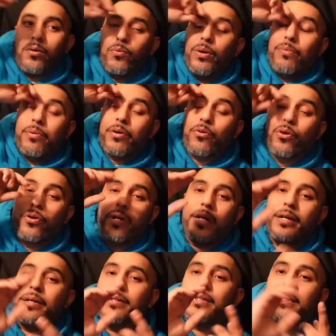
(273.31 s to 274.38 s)
We
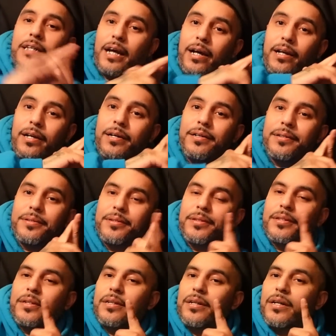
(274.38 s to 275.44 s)
recruited Sella,
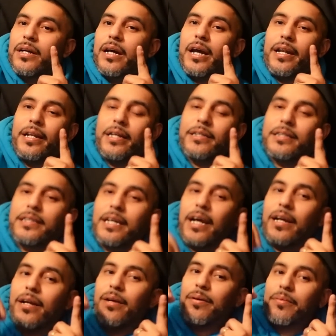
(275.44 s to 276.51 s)
and then Sella